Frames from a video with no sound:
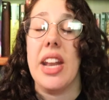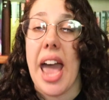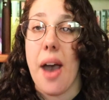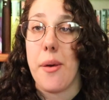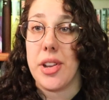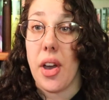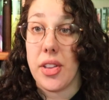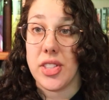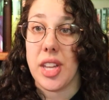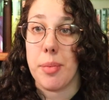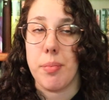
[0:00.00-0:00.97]
how it
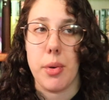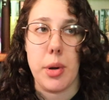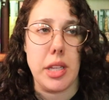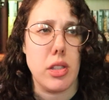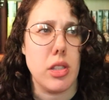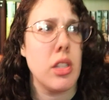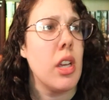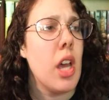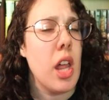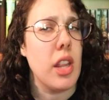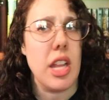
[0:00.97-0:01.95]
unseparates,
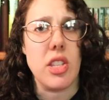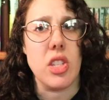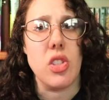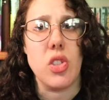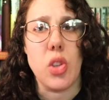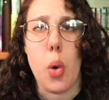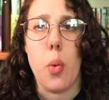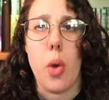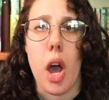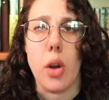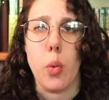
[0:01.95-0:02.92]
that is so
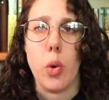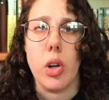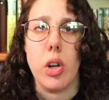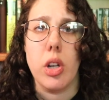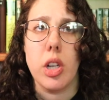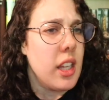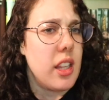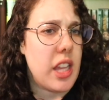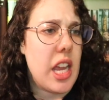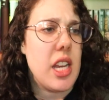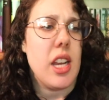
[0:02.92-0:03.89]
not a word,
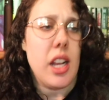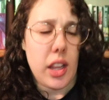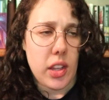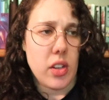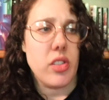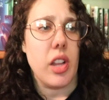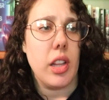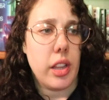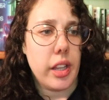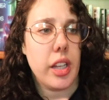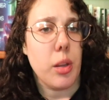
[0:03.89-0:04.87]
then there's a
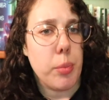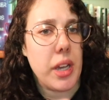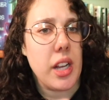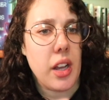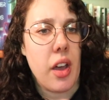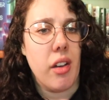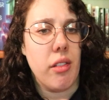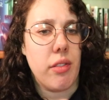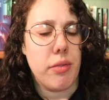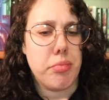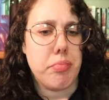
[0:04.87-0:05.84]
little bit of
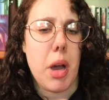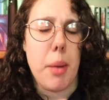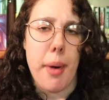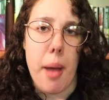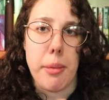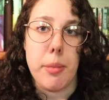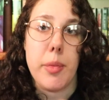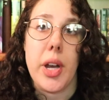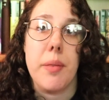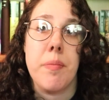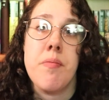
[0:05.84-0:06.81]
a problem
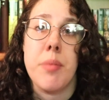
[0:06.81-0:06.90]
there.